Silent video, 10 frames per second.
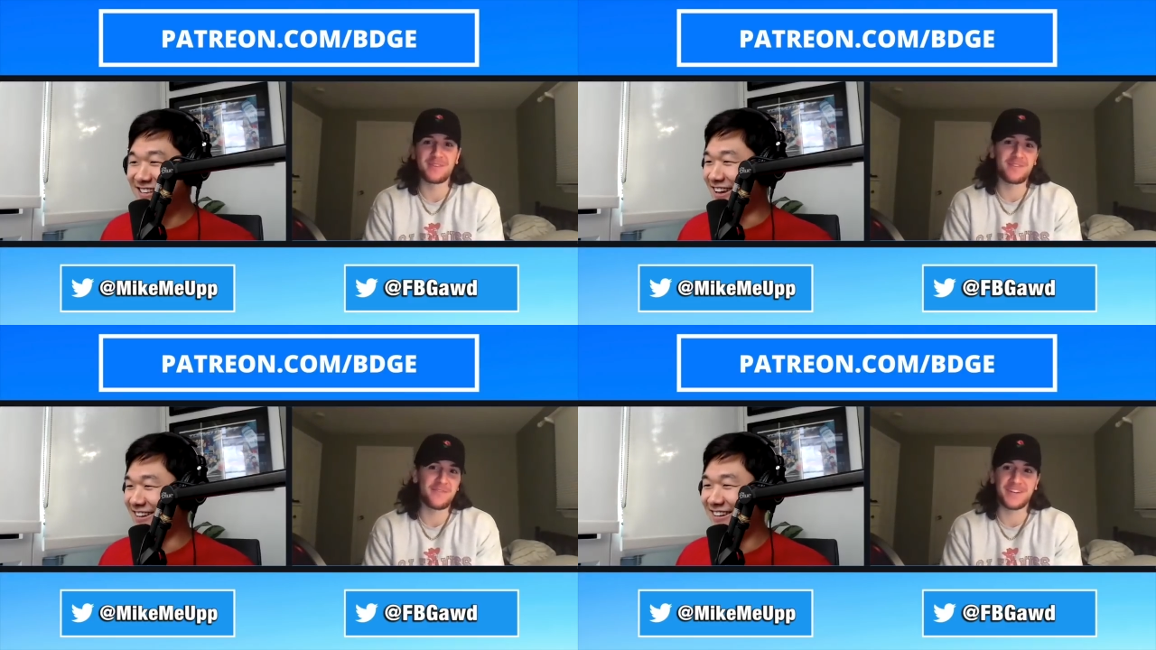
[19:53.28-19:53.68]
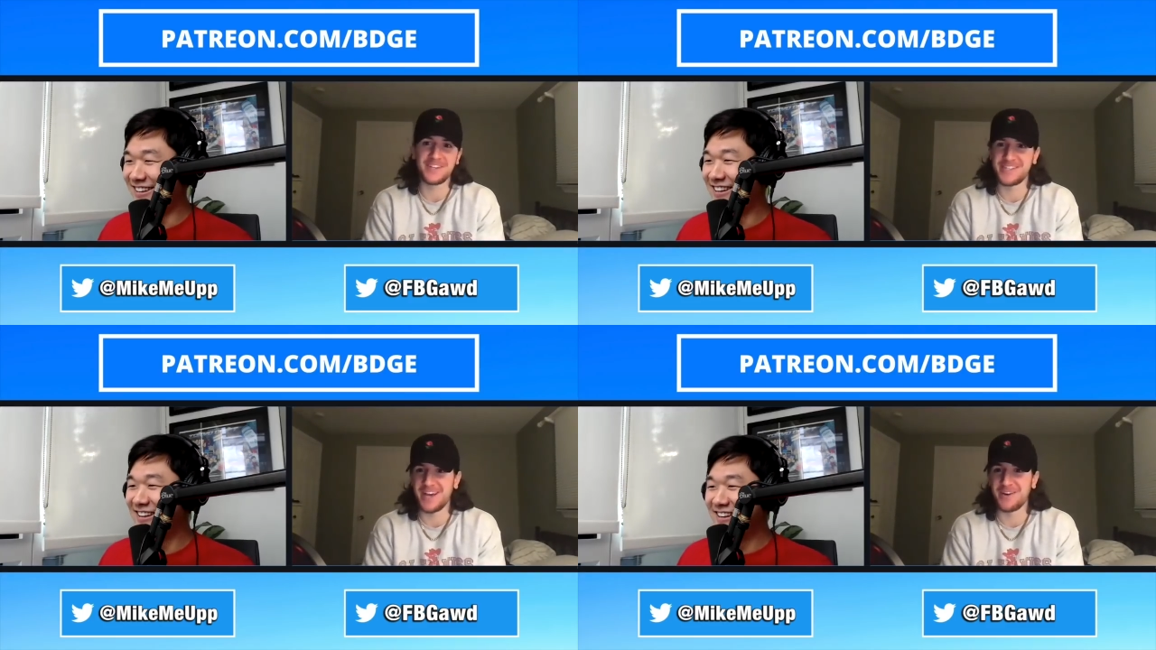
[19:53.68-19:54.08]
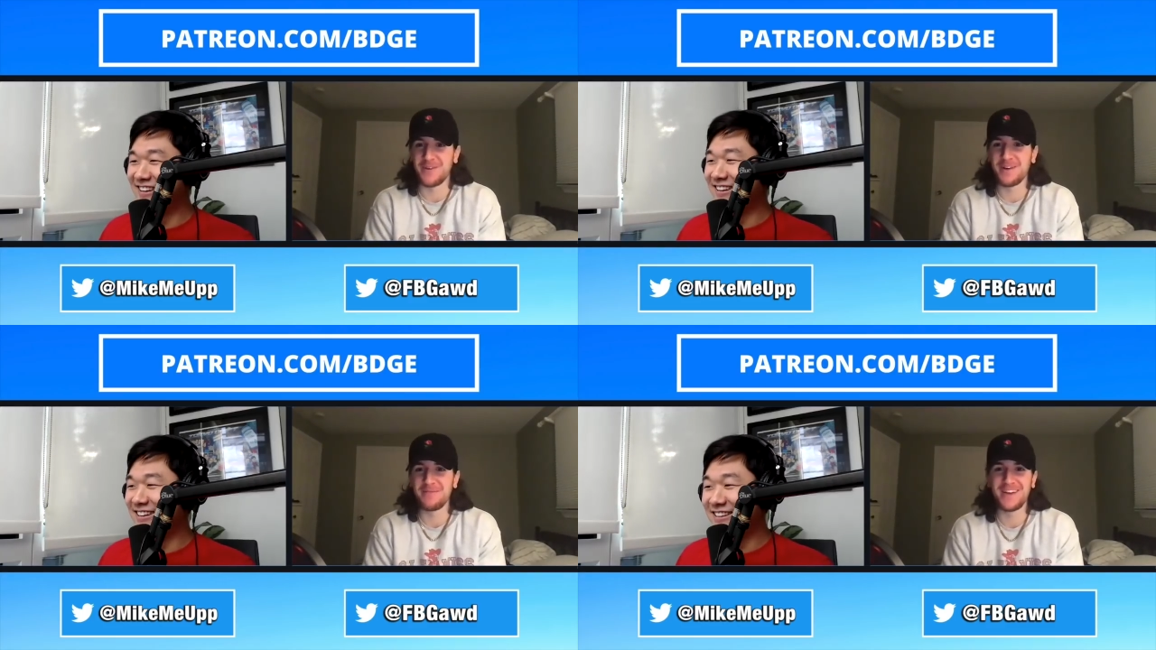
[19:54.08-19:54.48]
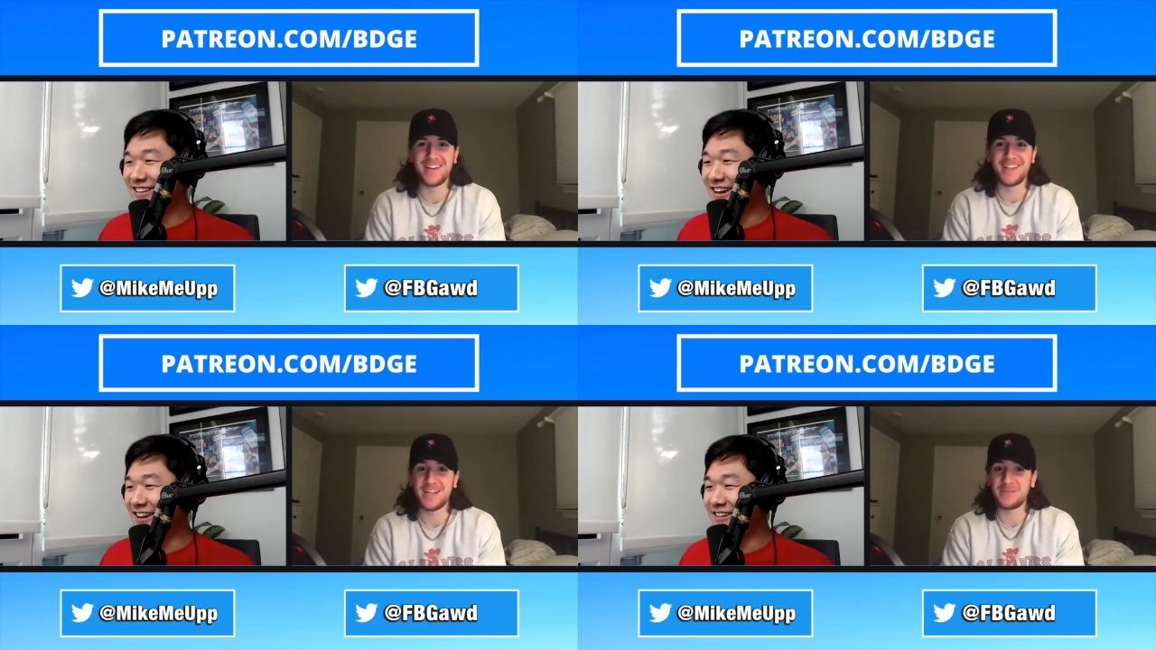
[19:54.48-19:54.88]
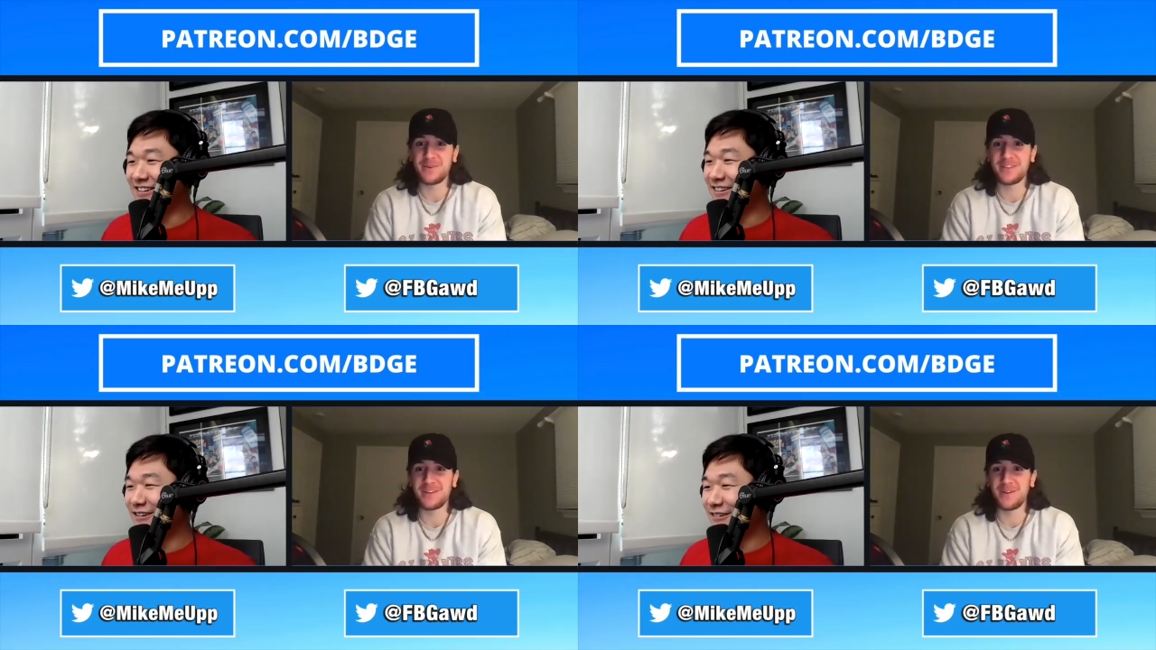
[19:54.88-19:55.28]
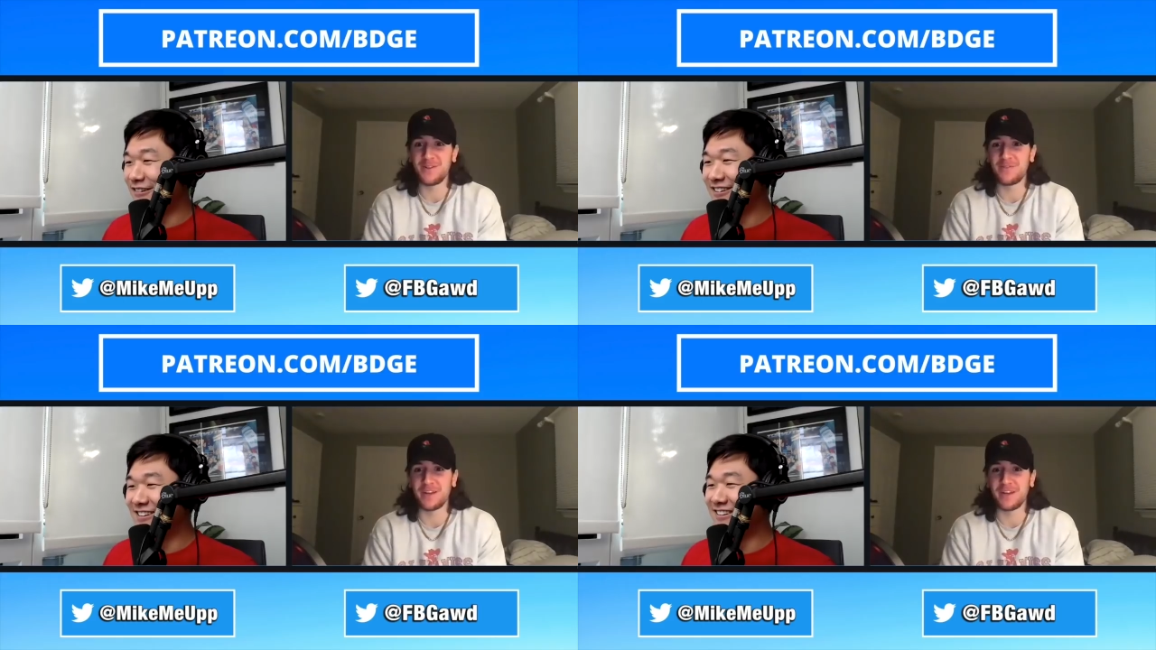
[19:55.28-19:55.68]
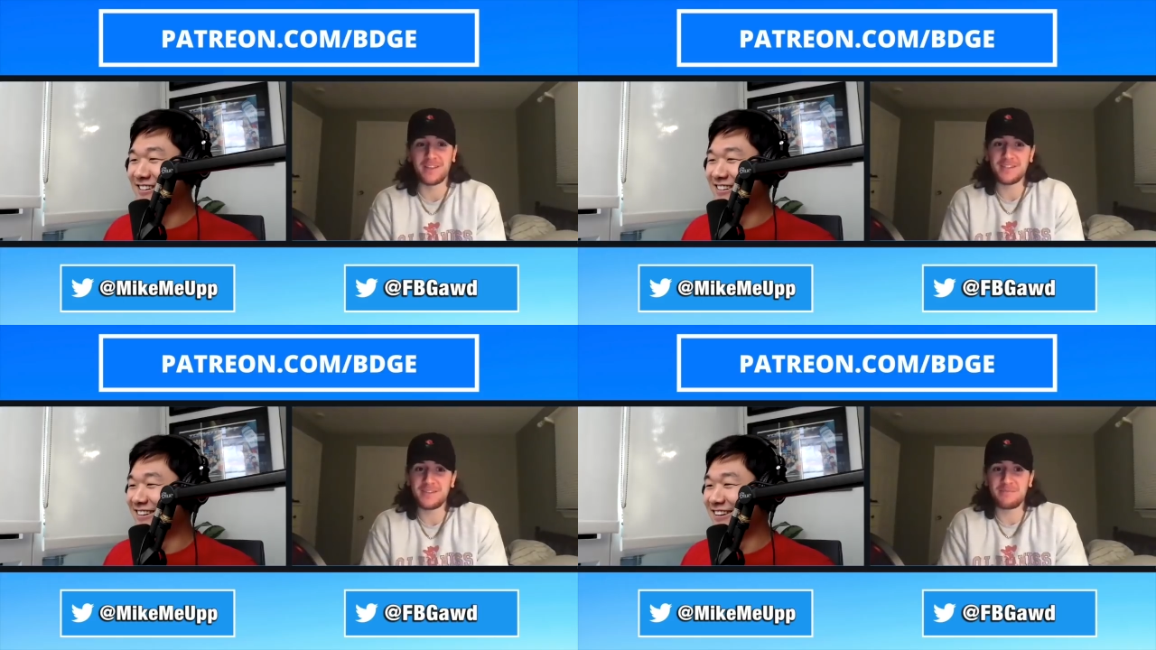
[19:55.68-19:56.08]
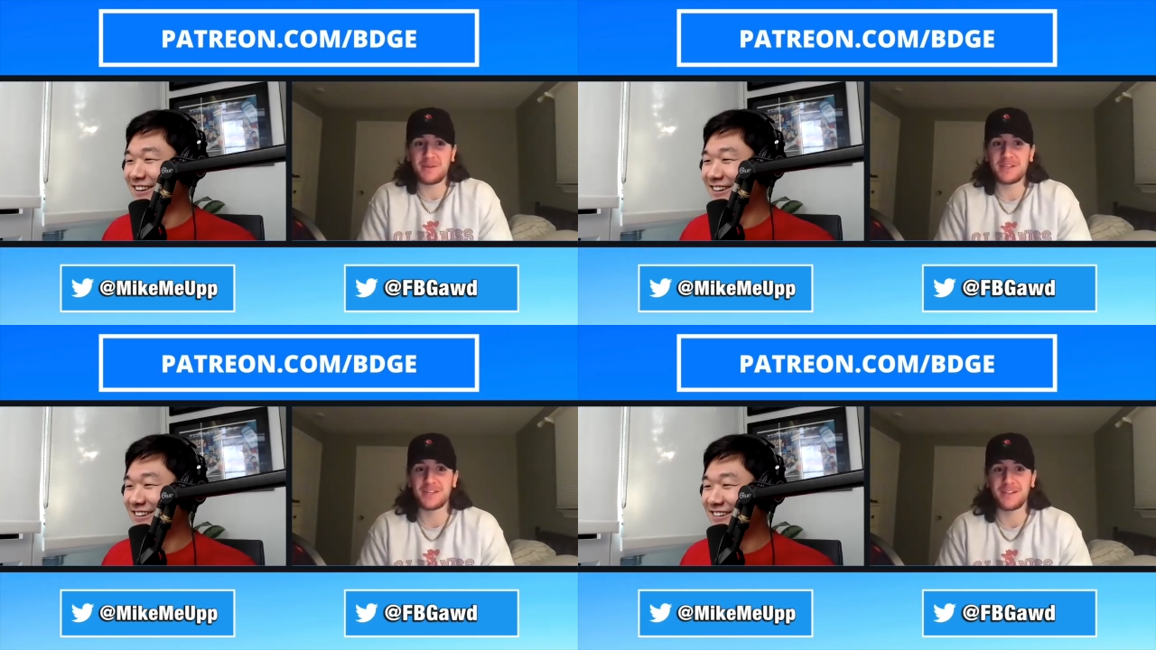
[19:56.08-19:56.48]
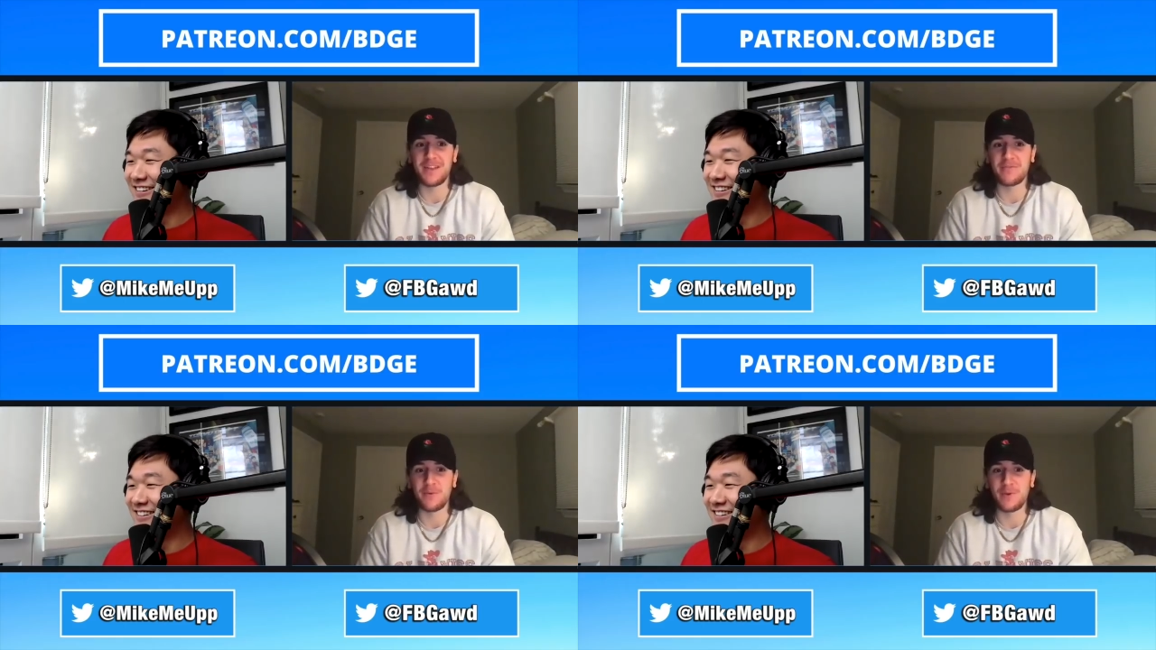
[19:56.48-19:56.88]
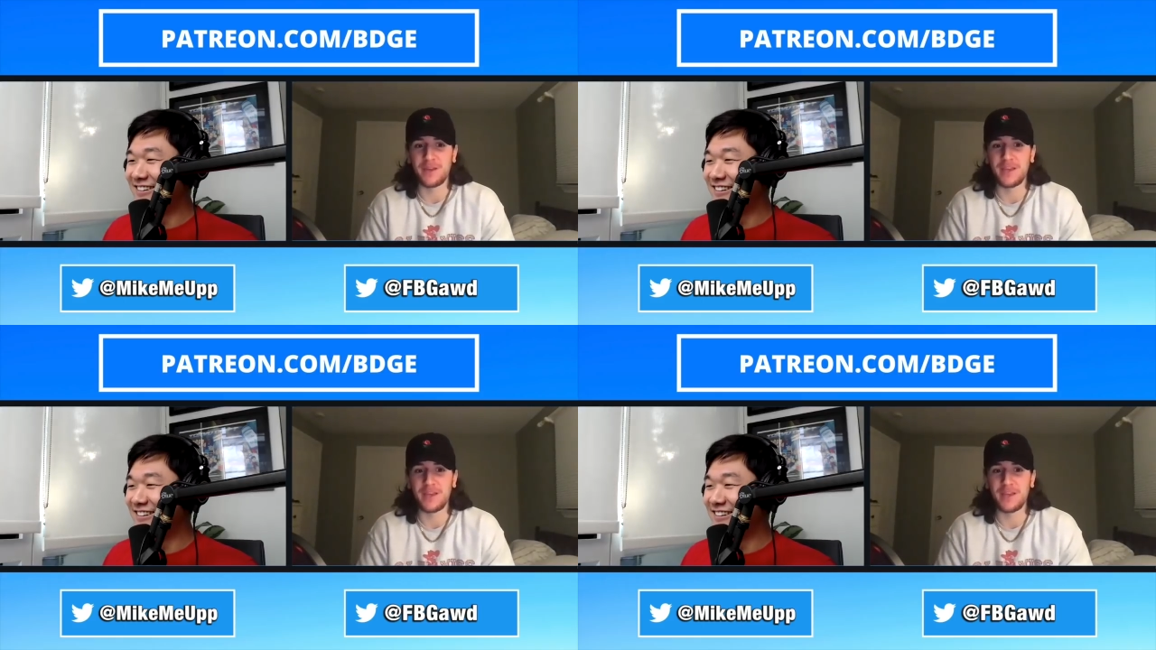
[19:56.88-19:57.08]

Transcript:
Speaker 1: in the fucking Shadow Realm. Yeah, that's what he did all over again. He does it basically every week.